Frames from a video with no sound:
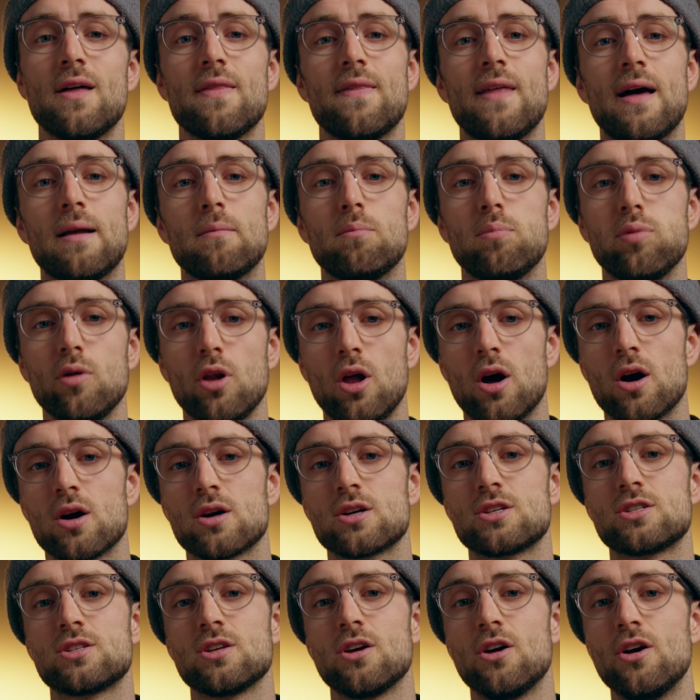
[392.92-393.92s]
that
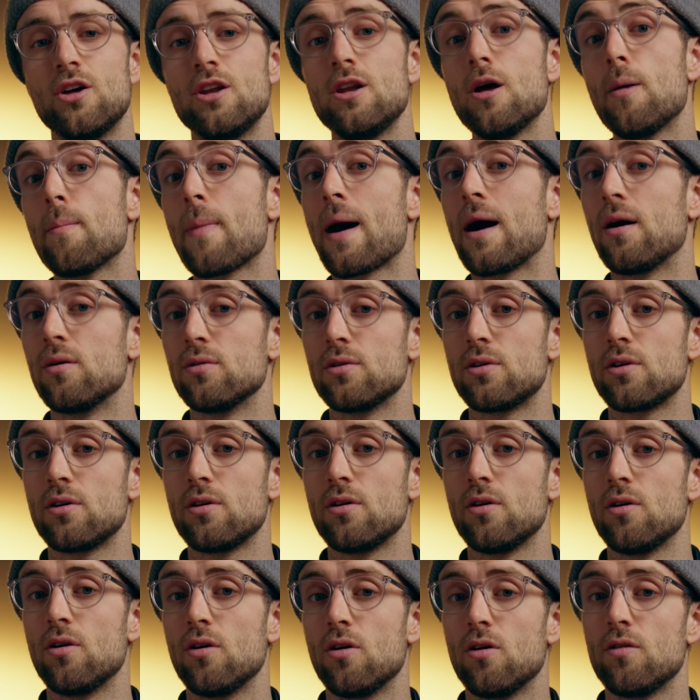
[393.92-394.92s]
blocks an amount
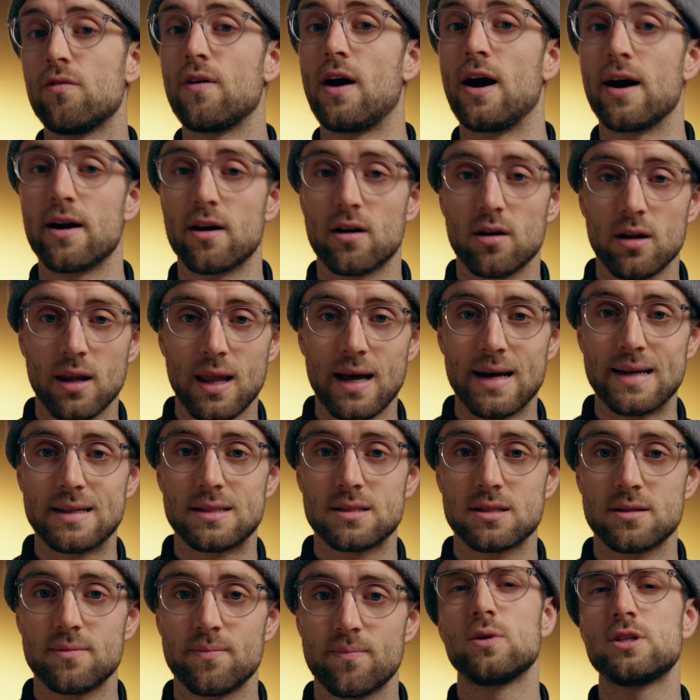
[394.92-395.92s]
of IR
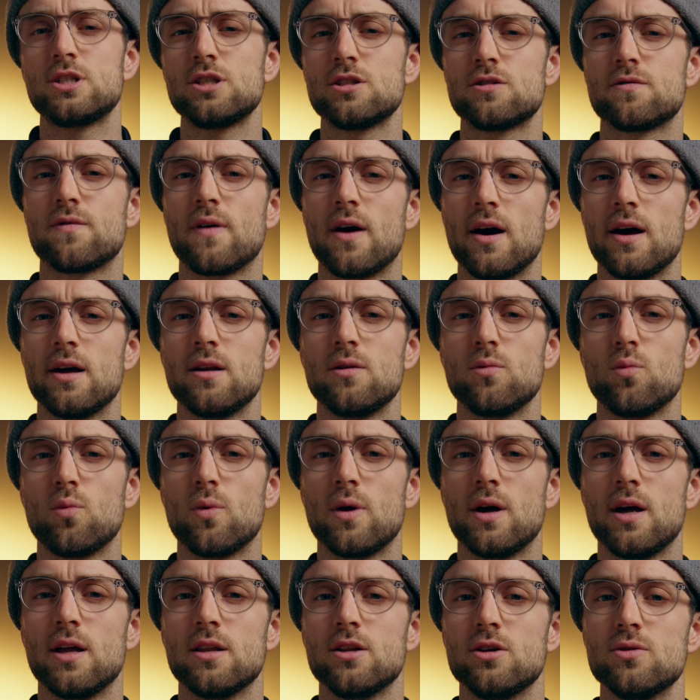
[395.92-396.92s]
light, which is fine
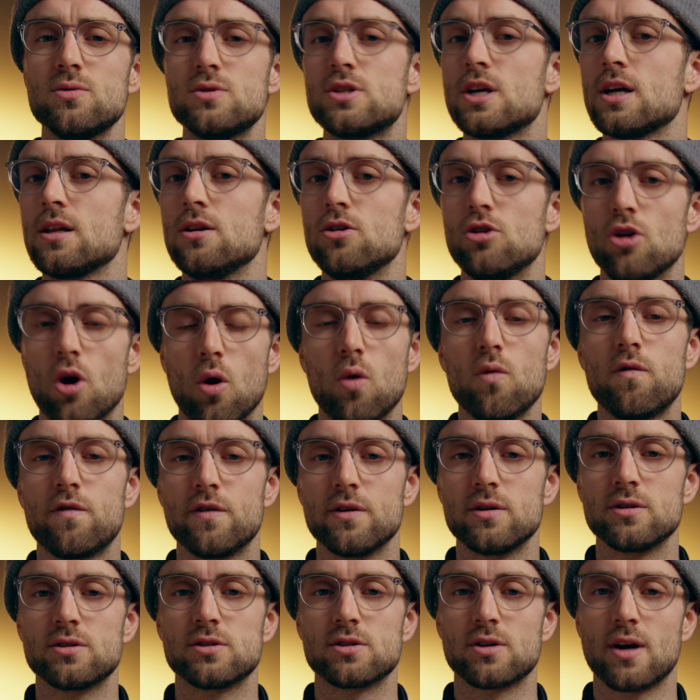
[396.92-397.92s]
when using no
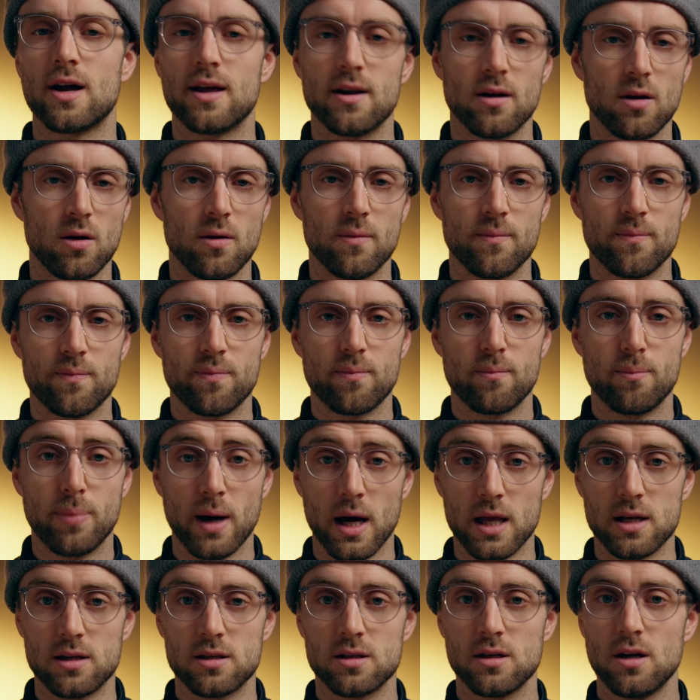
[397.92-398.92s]
filter at all.
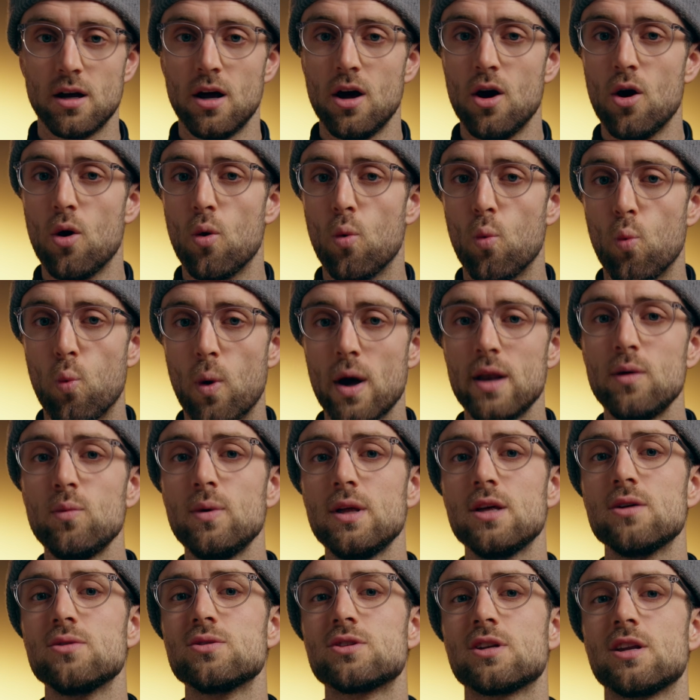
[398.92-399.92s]
But when
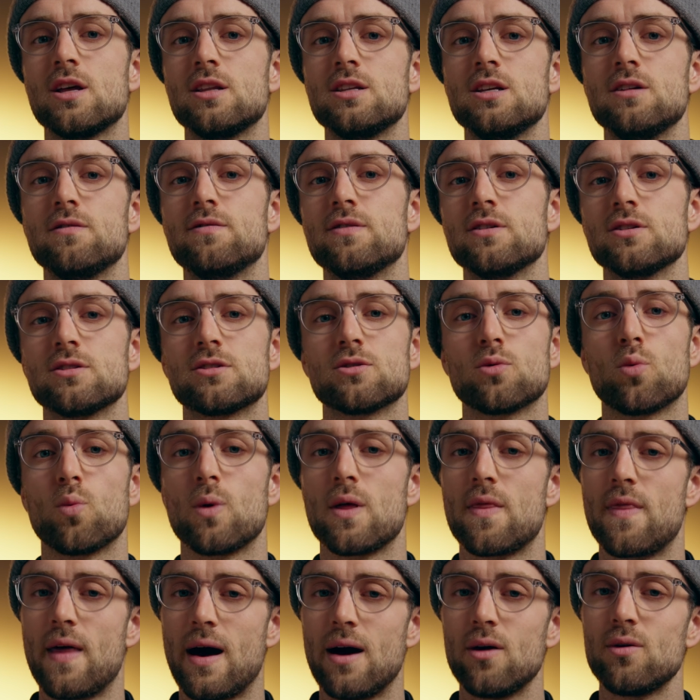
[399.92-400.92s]
we use an ND filter
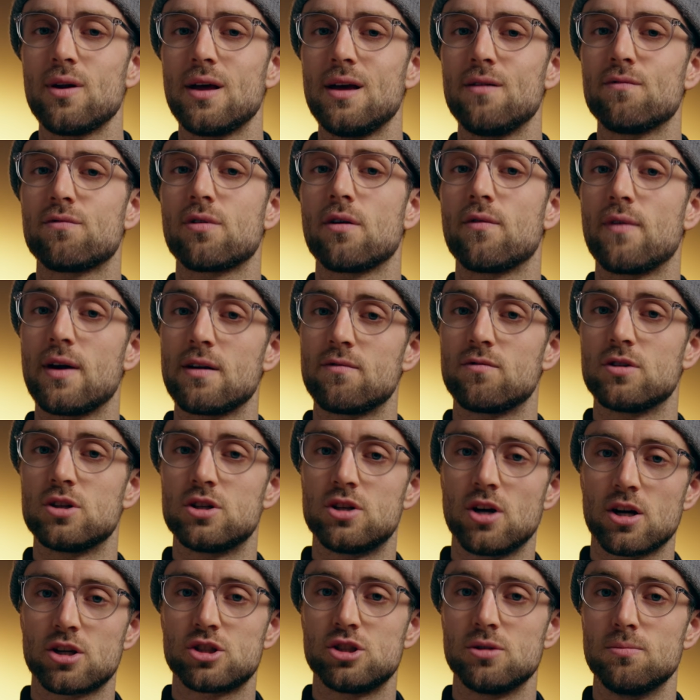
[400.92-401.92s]
without infrared
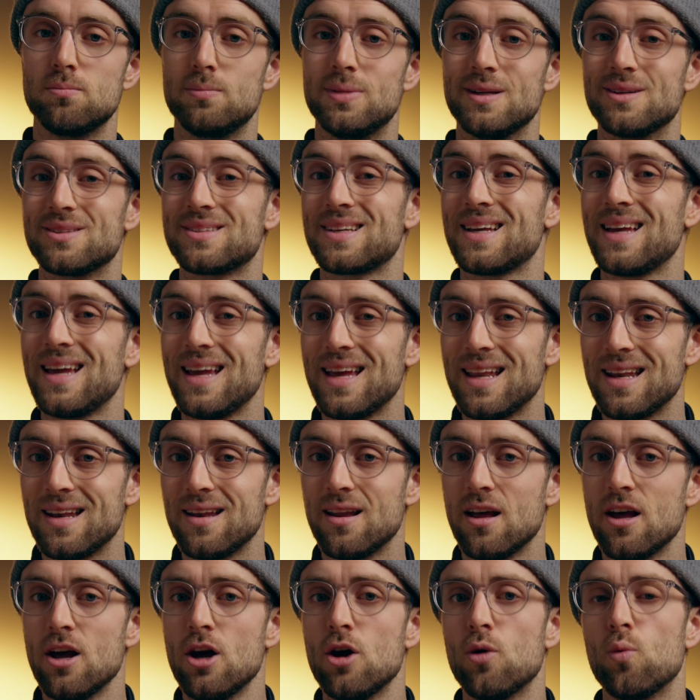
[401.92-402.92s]
reduction built
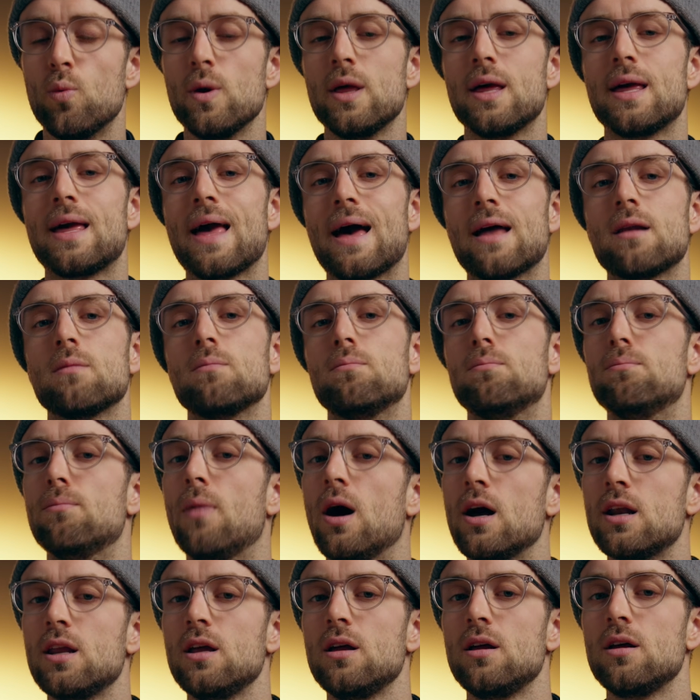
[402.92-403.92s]
in, we get
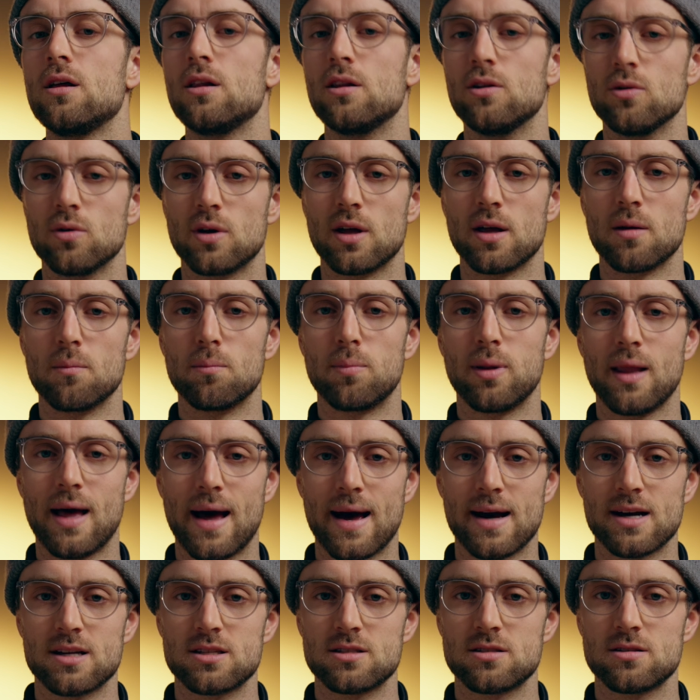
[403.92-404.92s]
muddy looking
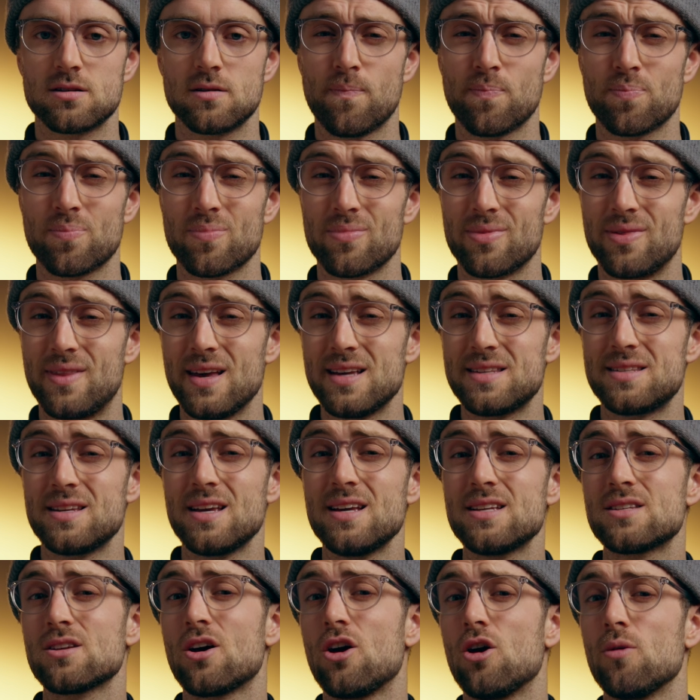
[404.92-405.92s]
blacks. This
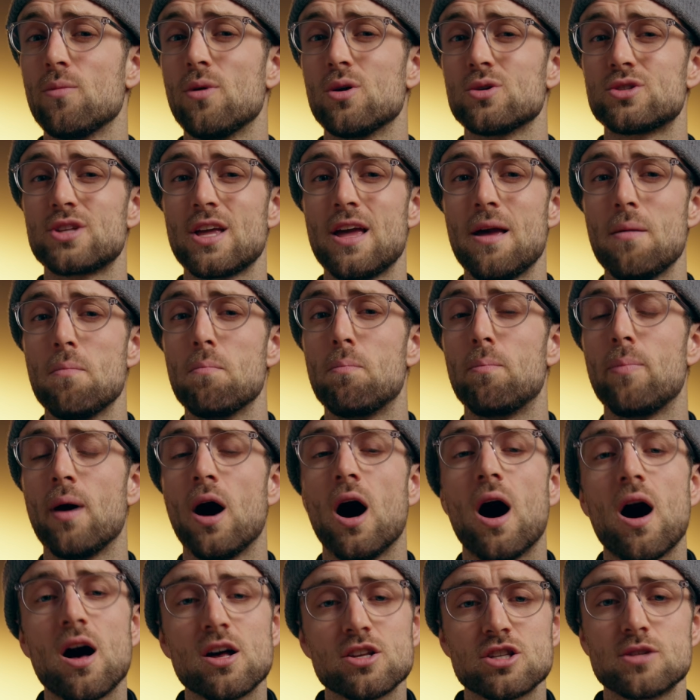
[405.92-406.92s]
is almost
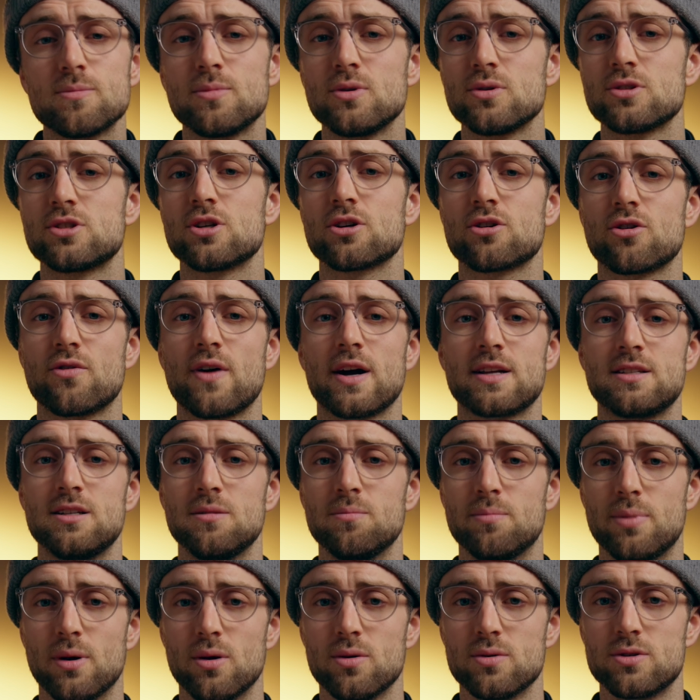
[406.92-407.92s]
impossible to correct
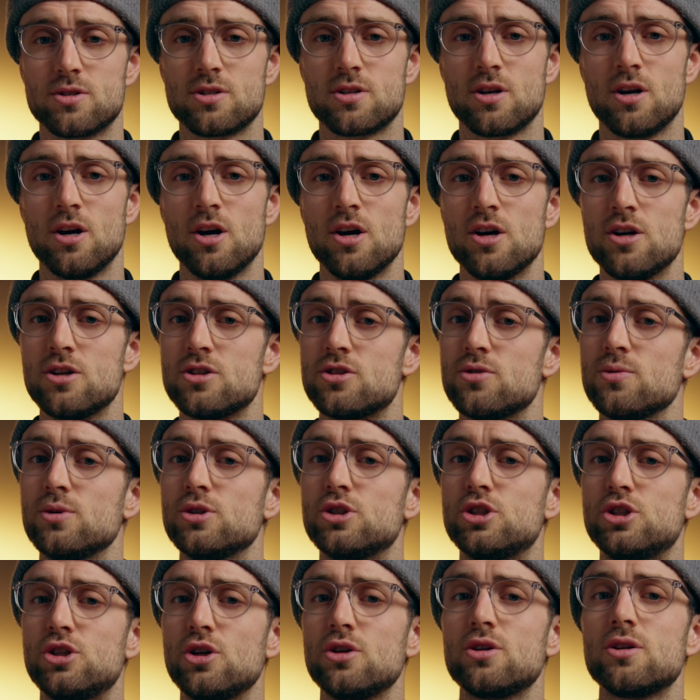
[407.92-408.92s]
in post, so you
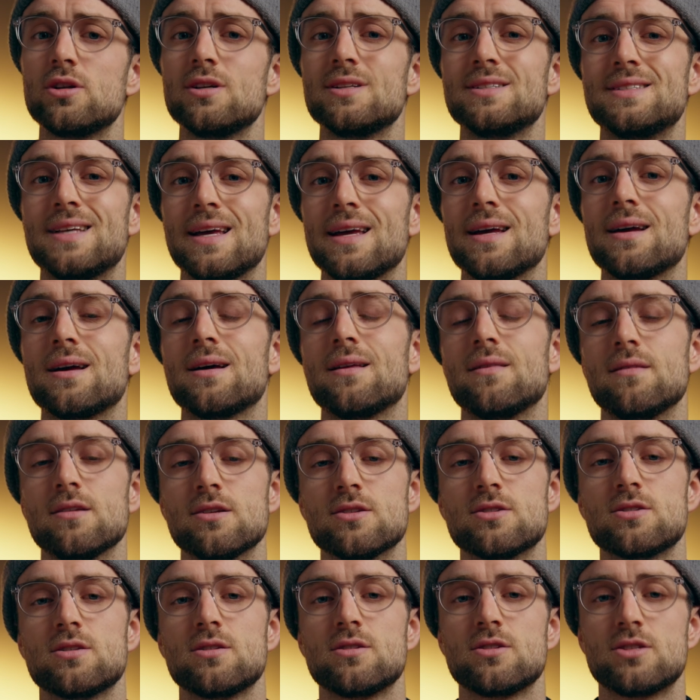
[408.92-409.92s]
should take
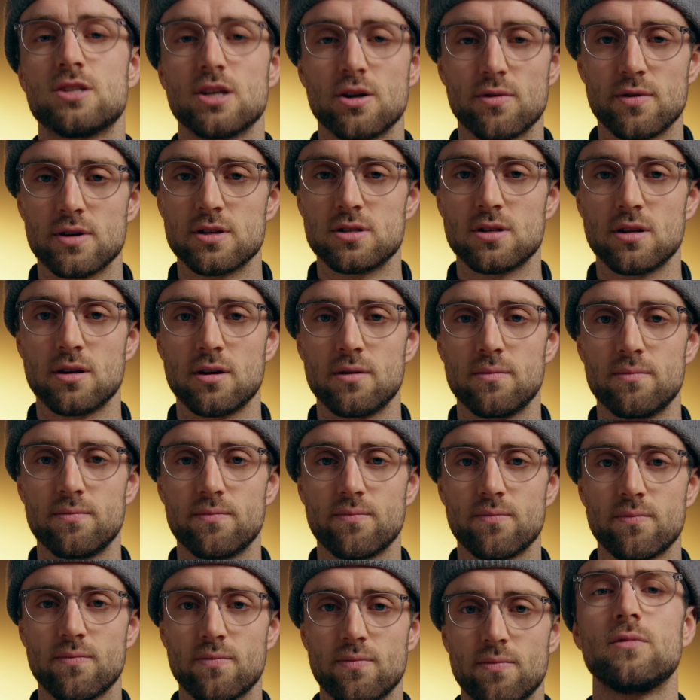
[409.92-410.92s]
this seriously.
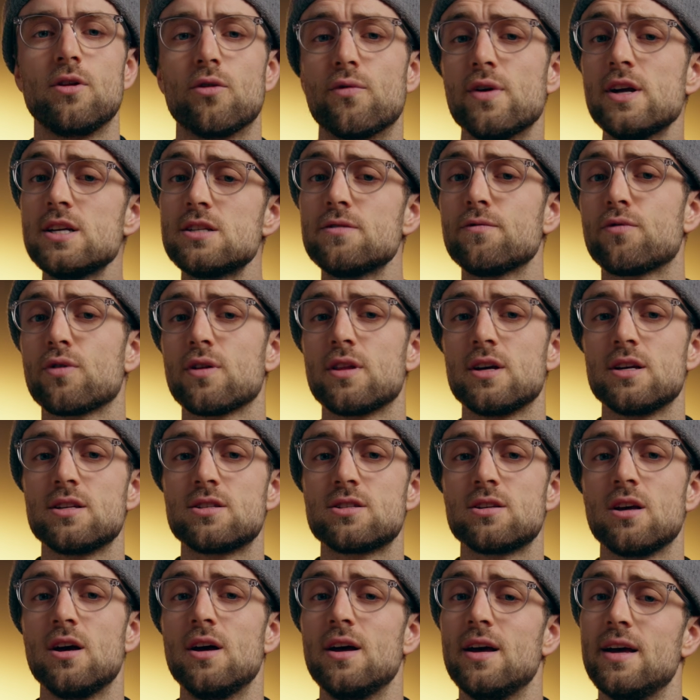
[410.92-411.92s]
The reason for
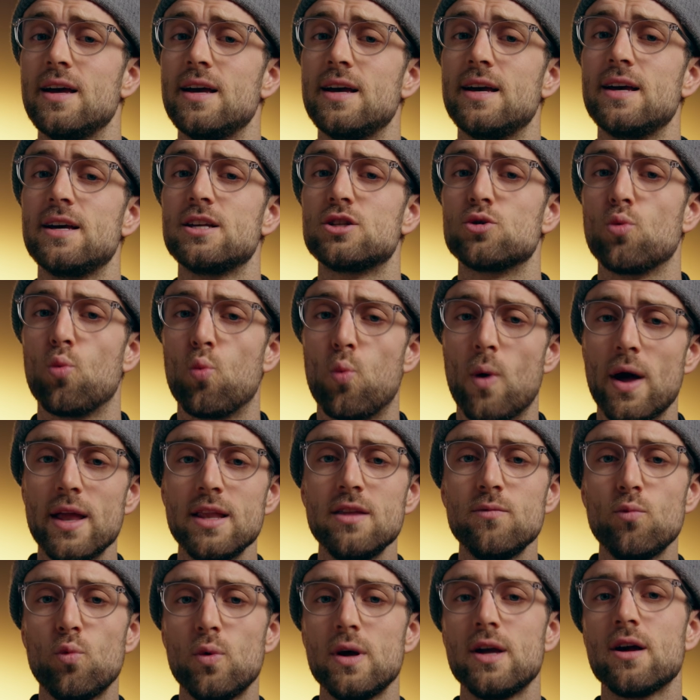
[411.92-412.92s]
this is
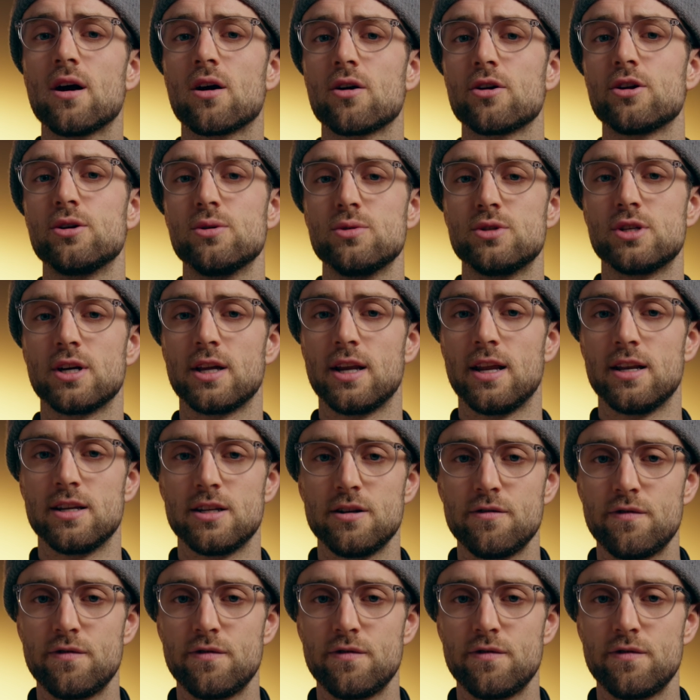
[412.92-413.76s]
when we are using an ND